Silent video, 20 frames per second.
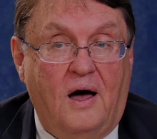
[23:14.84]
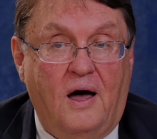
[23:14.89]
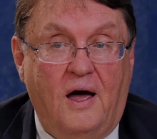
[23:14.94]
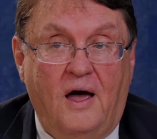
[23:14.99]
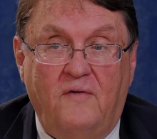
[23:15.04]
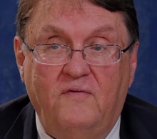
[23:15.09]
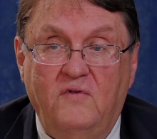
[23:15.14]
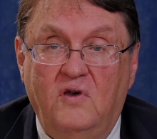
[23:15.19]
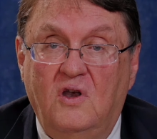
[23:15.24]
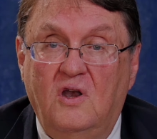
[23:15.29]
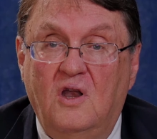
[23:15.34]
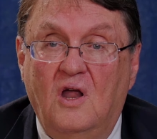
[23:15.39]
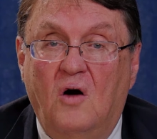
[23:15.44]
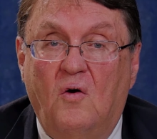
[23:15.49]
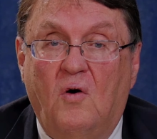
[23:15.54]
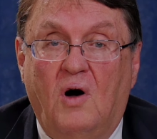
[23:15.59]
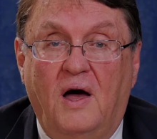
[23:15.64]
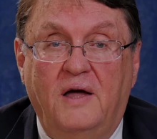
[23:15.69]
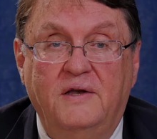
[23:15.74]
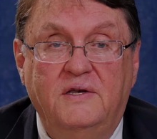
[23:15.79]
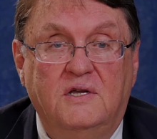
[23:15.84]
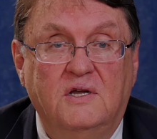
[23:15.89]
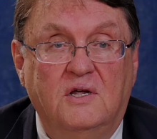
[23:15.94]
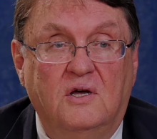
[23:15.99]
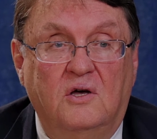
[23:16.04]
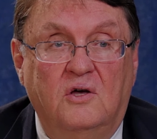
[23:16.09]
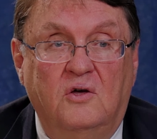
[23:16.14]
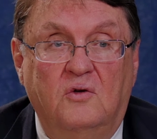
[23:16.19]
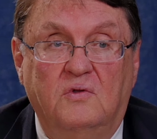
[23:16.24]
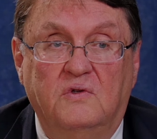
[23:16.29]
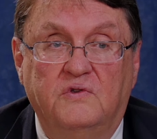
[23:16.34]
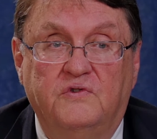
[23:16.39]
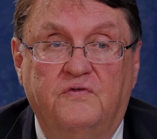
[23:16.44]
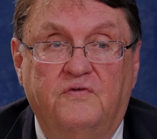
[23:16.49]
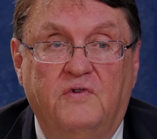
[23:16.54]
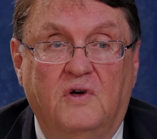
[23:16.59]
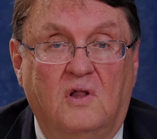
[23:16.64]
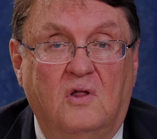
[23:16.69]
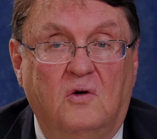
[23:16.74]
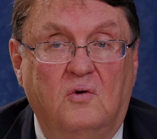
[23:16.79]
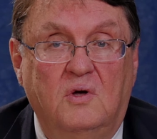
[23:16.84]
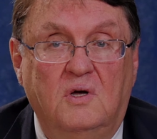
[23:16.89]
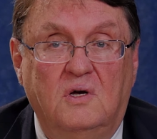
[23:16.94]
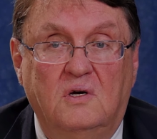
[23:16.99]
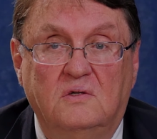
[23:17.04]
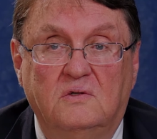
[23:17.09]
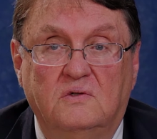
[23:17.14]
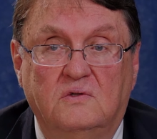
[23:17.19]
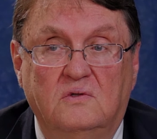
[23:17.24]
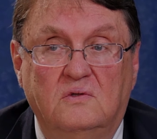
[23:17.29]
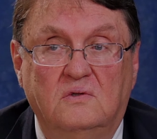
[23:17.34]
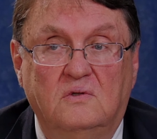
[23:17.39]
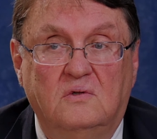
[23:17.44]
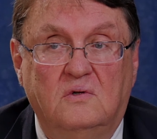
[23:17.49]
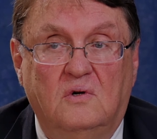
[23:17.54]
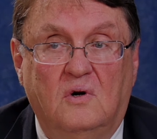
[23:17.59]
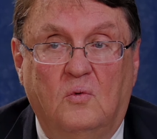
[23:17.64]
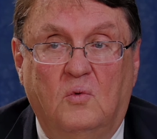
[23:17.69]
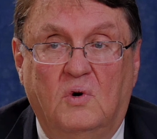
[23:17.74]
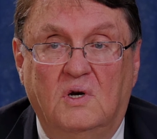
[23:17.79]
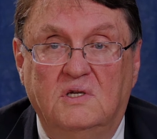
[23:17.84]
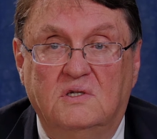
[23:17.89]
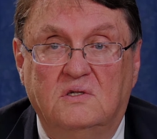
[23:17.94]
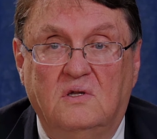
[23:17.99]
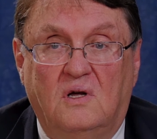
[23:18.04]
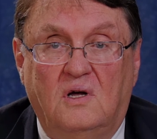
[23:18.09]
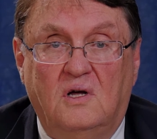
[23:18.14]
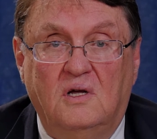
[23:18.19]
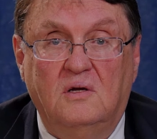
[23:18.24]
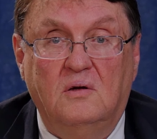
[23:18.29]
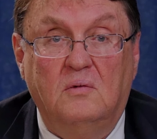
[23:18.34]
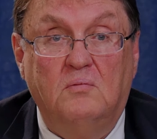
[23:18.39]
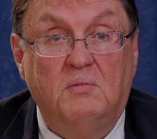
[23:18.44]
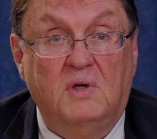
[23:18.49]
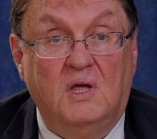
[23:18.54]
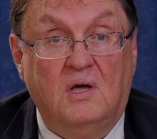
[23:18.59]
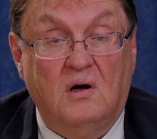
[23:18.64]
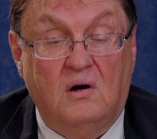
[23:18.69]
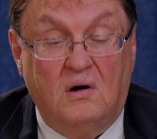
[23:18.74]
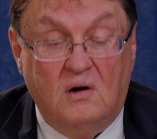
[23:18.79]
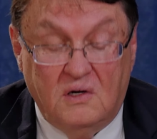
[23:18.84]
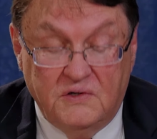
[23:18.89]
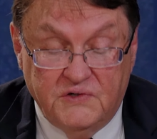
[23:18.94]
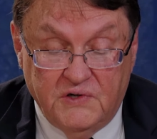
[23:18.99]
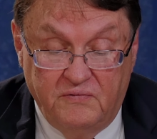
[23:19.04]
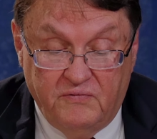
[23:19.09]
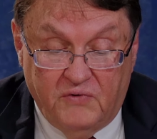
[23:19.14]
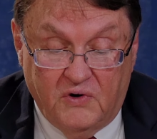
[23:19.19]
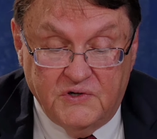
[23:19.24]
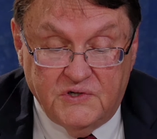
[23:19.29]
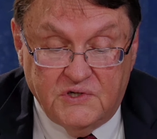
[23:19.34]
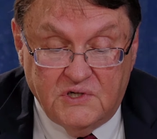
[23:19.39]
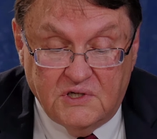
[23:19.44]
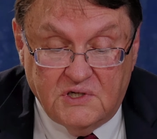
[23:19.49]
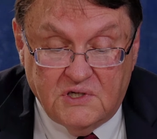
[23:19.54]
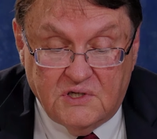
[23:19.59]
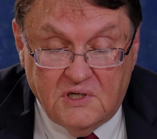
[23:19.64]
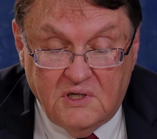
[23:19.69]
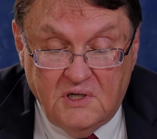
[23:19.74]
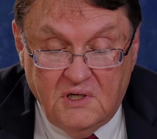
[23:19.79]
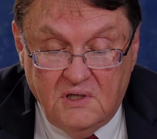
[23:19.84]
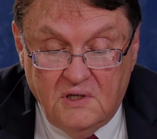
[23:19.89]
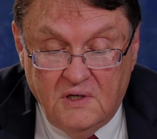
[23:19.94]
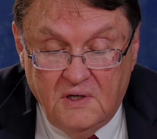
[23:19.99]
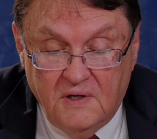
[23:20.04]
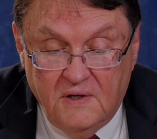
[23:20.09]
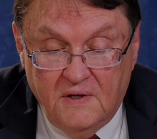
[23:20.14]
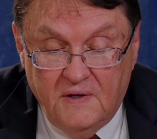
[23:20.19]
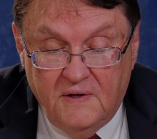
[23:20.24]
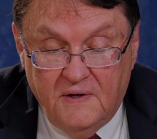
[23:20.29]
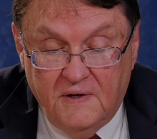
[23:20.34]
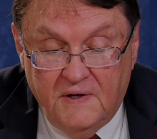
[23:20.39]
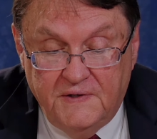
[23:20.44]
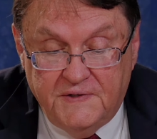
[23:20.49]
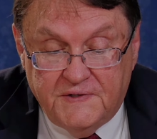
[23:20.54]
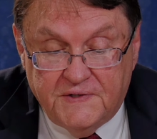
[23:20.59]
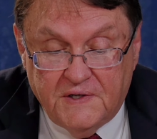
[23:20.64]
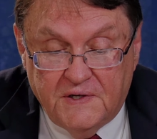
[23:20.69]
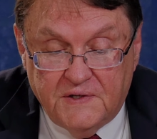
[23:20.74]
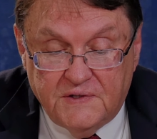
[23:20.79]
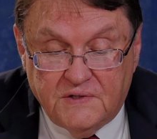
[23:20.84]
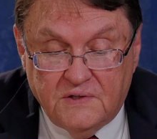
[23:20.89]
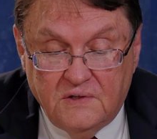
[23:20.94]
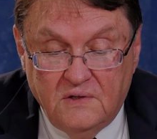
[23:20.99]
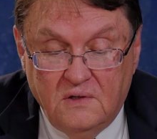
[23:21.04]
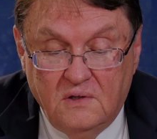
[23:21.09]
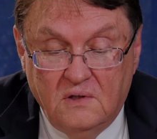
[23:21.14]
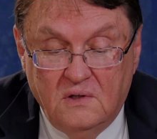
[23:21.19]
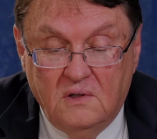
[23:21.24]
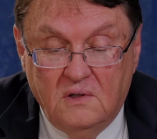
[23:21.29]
I have no idea who this fellow is or what he's like." Because in verse sixteen, he says,